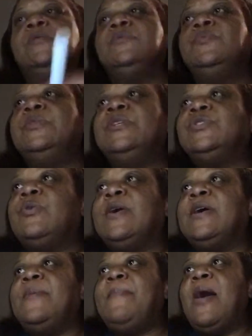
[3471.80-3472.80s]
We're just
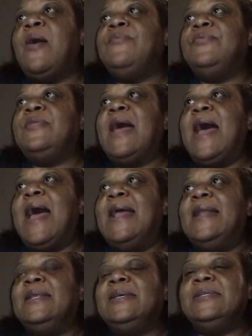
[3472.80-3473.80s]
talking about the
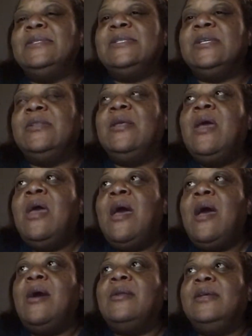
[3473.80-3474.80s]
islands and
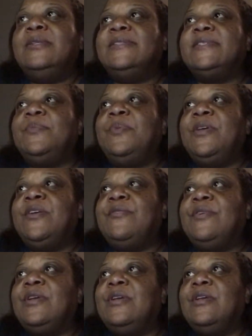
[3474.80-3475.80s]
how they're
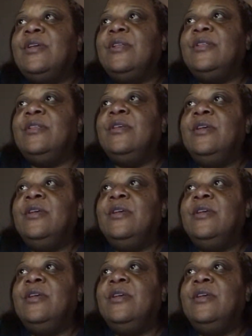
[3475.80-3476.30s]
disappearing and,